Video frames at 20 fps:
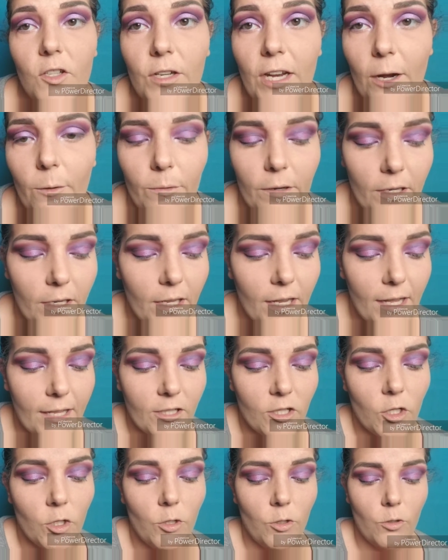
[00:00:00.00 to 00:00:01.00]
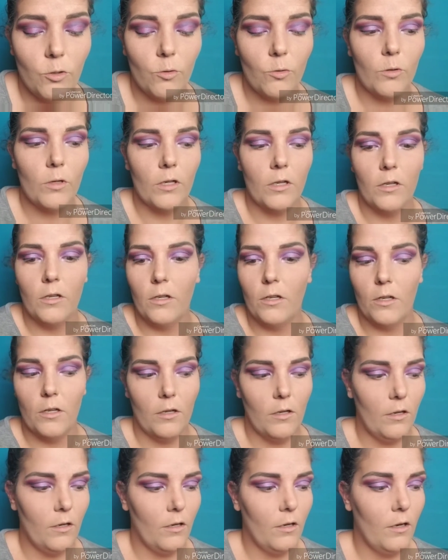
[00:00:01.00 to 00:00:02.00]
So now we're gonna get to,
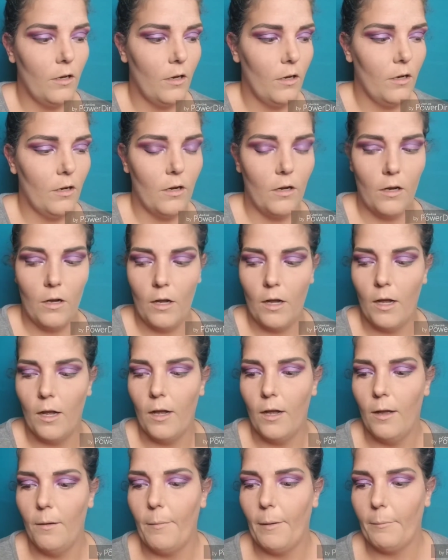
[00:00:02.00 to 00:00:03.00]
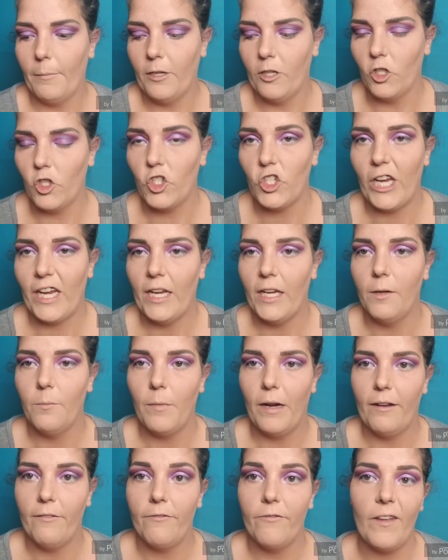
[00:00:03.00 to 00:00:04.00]
I'm gonna shade
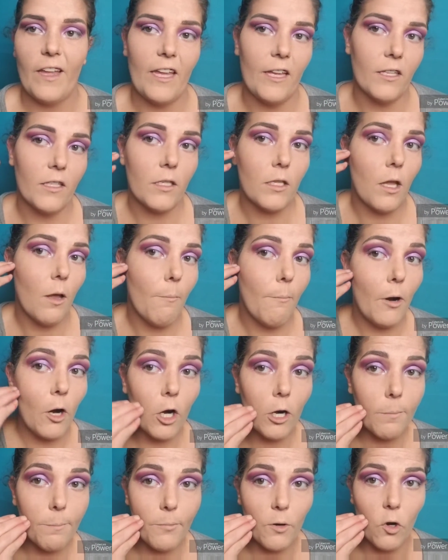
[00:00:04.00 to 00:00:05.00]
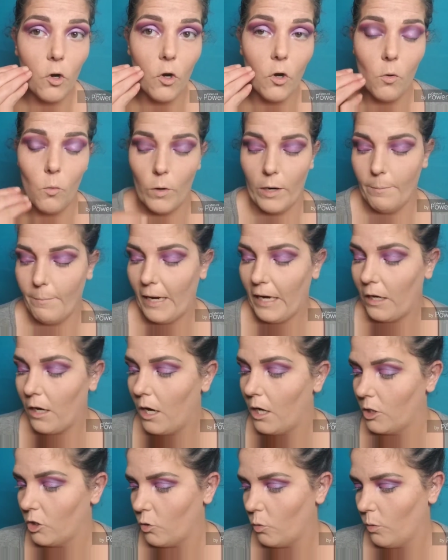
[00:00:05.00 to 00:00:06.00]
my face purple where my
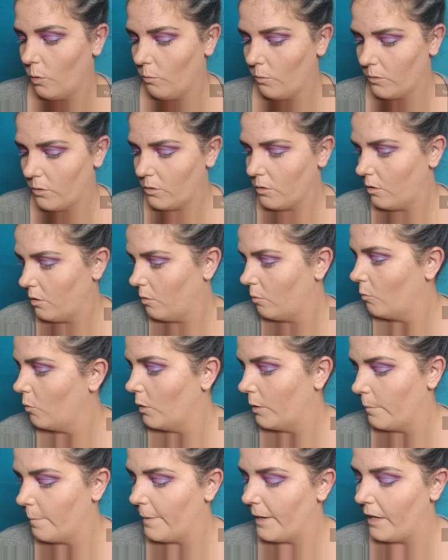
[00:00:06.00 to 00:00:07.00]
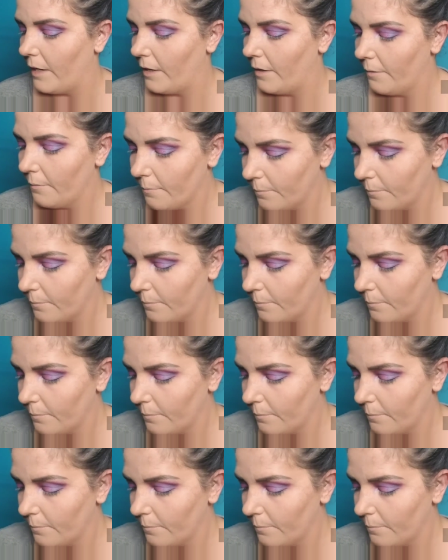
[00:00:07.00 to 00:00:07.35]
contours would be.